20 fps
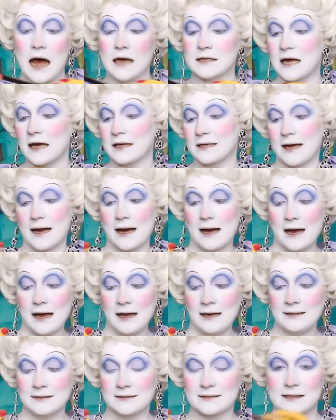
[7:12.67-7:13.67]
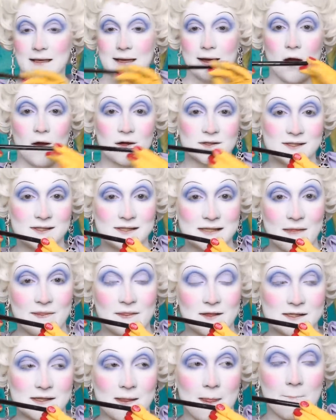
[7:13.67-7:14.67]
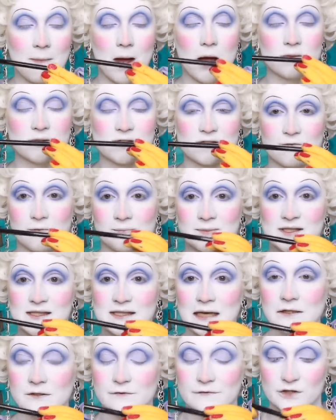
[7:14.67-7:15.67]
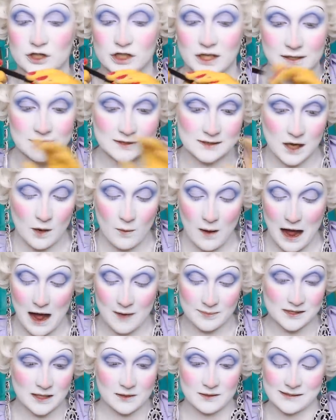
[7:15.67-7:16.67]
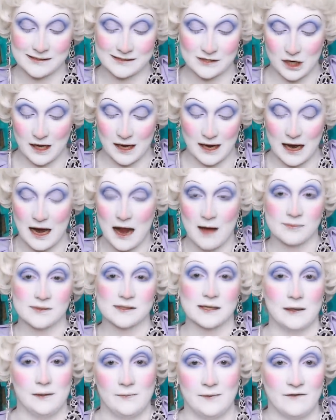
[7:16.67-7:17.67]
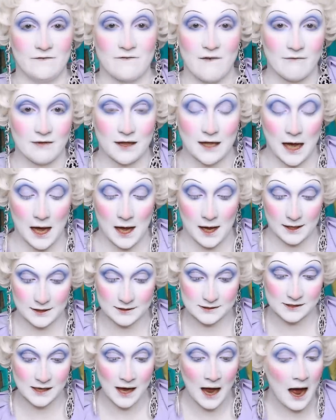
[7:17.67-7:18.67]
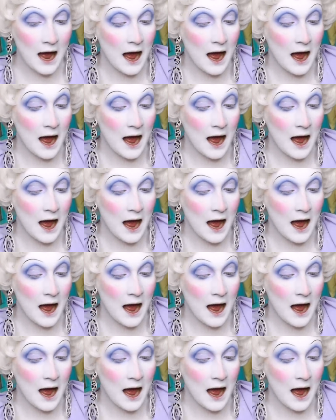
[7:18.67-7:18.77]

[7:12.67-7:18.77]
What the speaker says: and I kindly got sent this in the post from Selfridges, who are absolutely stunning and absolutely very kind.